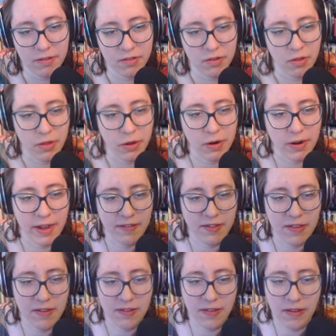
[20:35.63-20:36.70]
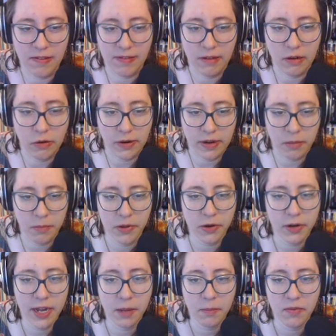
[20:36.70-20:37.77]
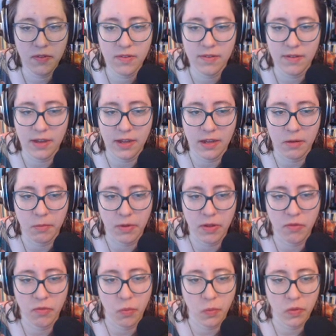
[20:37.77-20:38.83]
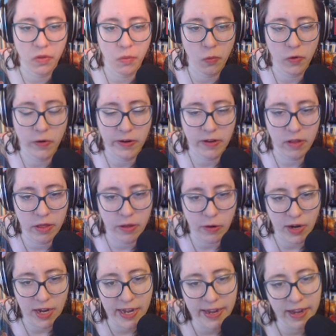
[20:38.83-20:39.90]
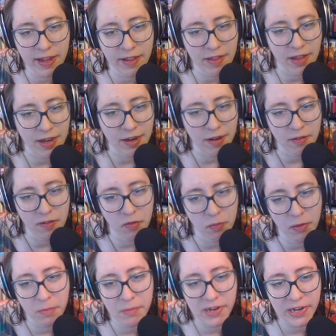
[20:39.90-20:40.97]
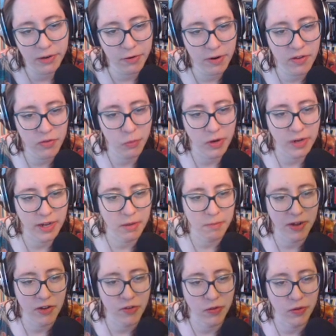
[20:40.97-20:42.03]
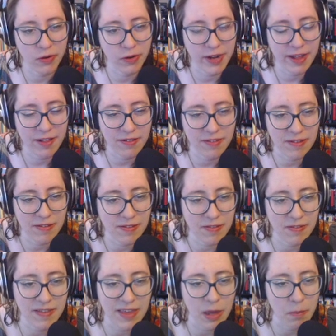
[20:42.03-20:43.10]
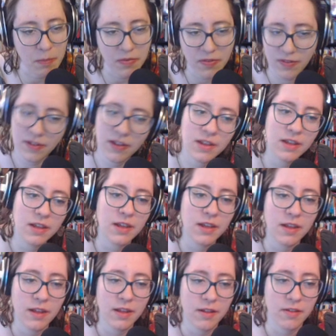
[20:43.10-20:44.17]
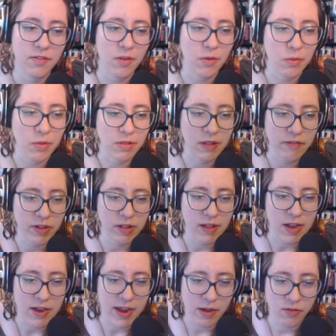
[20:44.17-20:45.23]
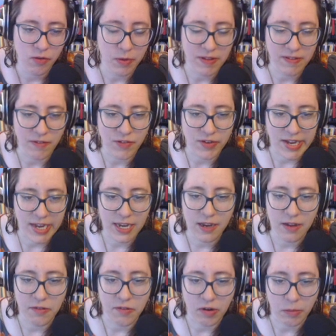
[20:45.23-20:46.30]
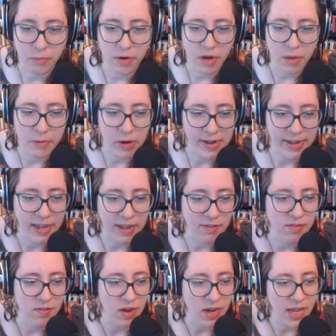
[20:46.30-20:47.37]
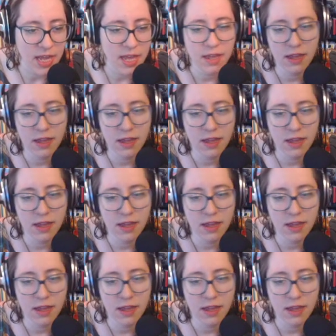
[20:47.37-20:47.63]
theorize these as literary computer games, we use the Warren theory, and then Elizabeth Medina Gray's work on modular analysis and themes. So Leaving Lindau 2017 is our primary case study.